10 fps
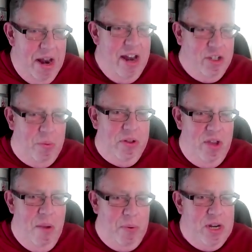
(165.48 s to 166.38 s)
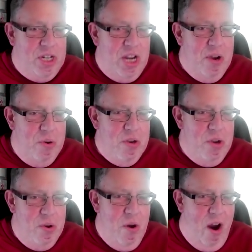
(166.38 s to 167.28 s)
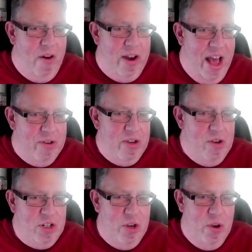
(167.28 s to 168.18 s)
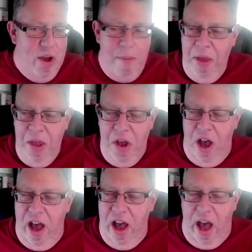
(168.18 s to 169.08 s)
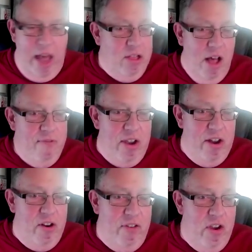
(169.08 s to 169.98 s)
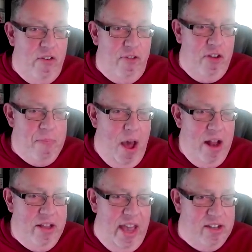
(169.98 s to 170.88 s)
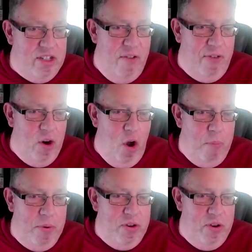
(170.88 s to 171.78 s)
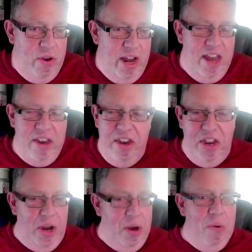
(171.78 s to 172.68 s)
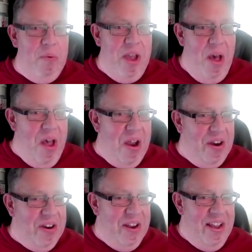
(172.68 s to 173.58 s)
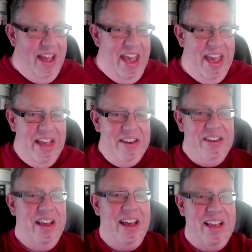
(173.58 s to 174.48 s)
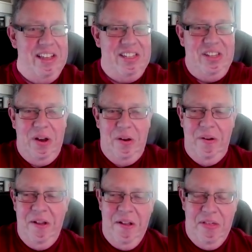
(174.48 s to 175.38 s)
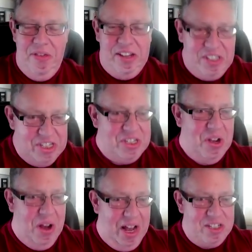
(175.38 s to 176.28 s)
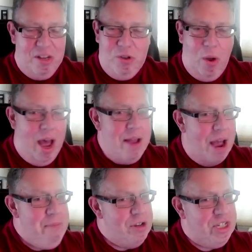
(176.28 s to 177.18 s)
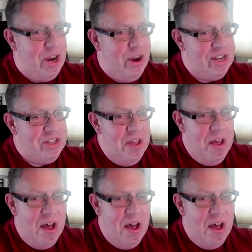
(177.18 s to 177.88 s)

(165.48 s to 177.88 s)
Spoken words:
I just really appreciate who you are and how you show up. I'd love to interview you for the podcast if you're open to it. And here we are. And so this is awesome. So I'm just curious.